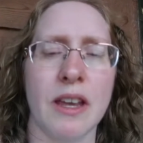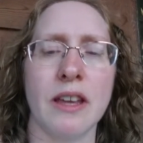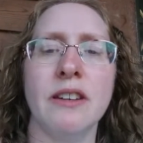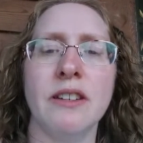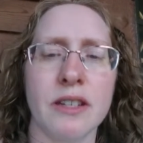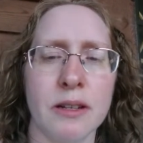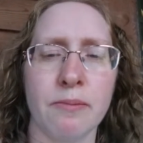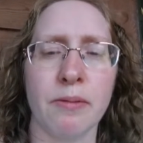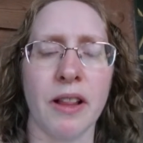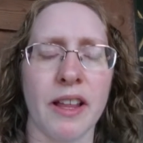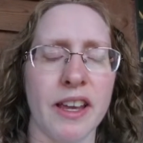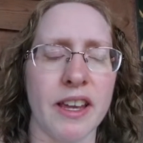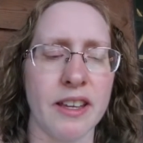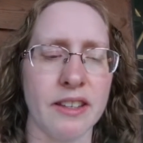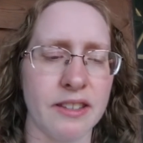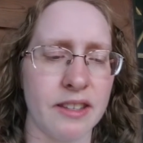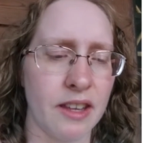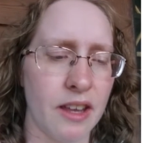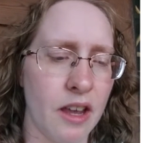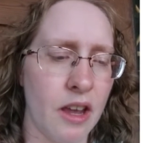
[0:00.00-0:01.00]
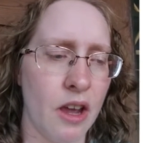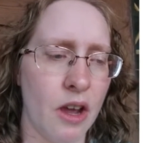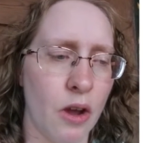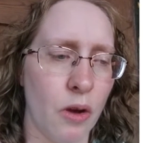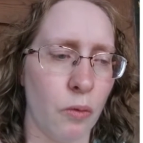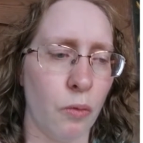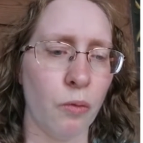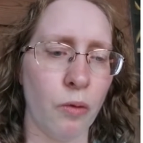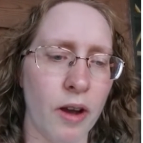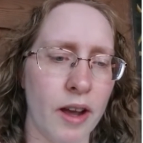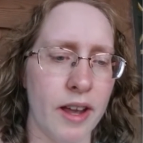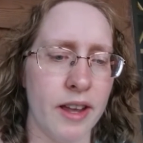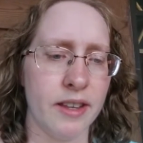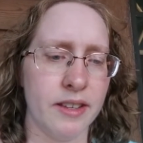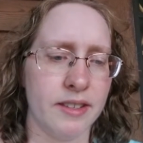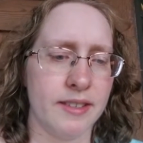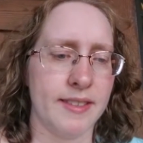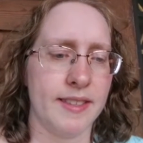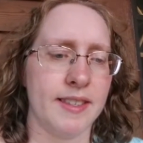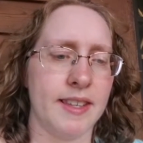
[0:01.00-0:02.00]
get into place
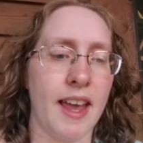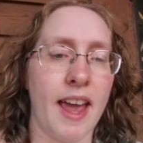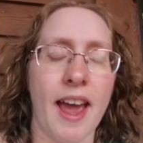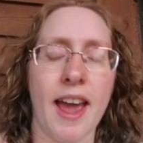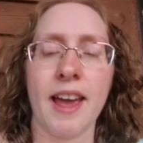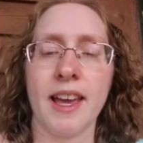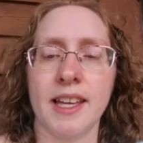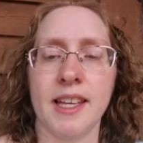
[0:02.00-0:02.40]
was